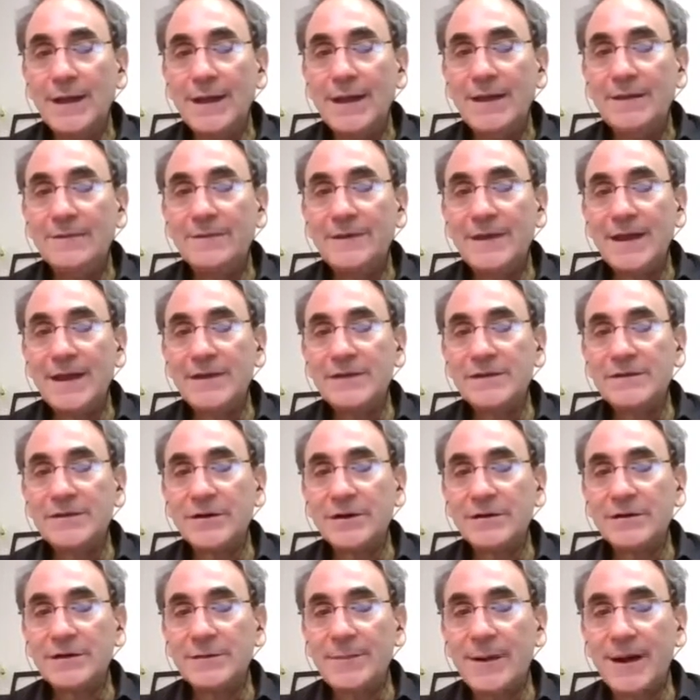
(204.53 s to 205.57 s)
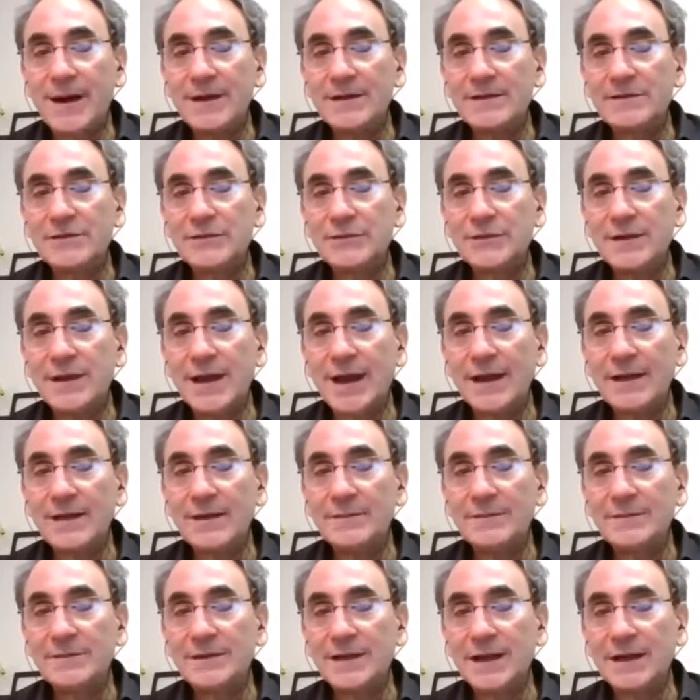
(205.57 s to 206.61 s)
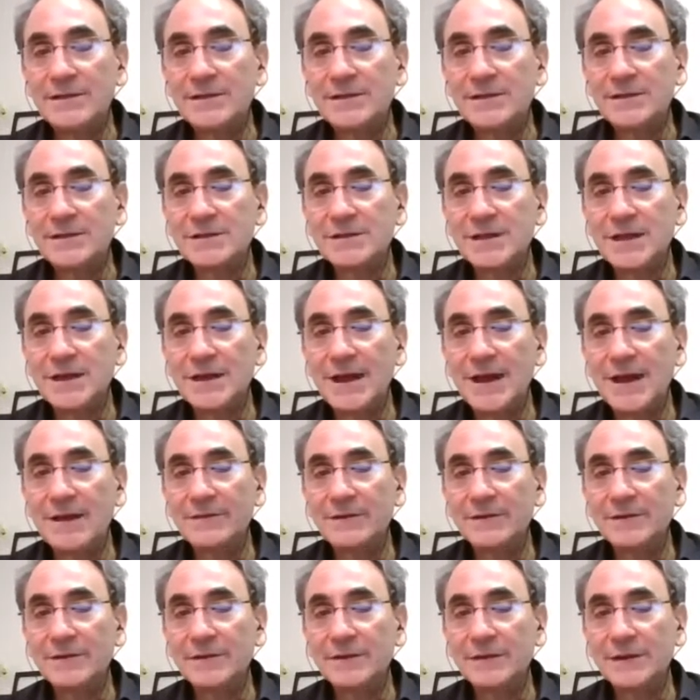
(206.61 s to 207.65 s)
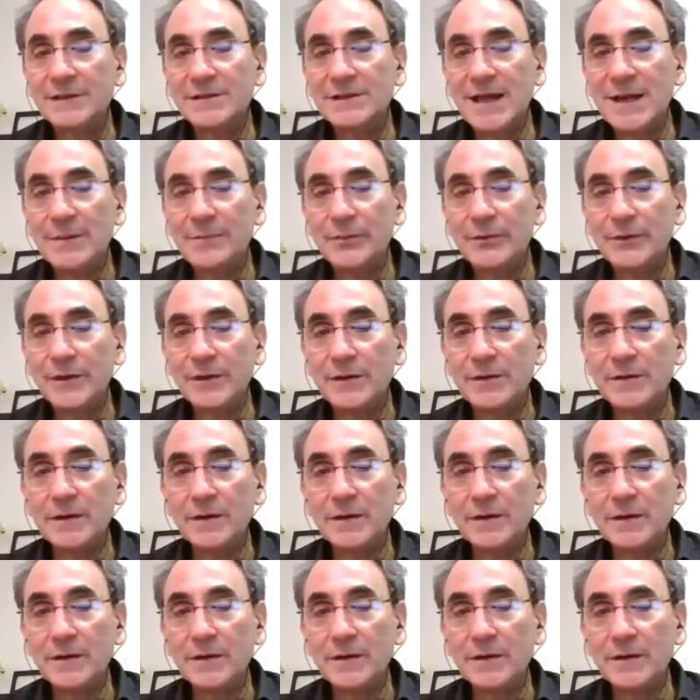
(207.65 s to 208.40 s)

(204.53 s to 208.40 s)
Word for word: If they start to buy certain items, and I just uh, have a little example here,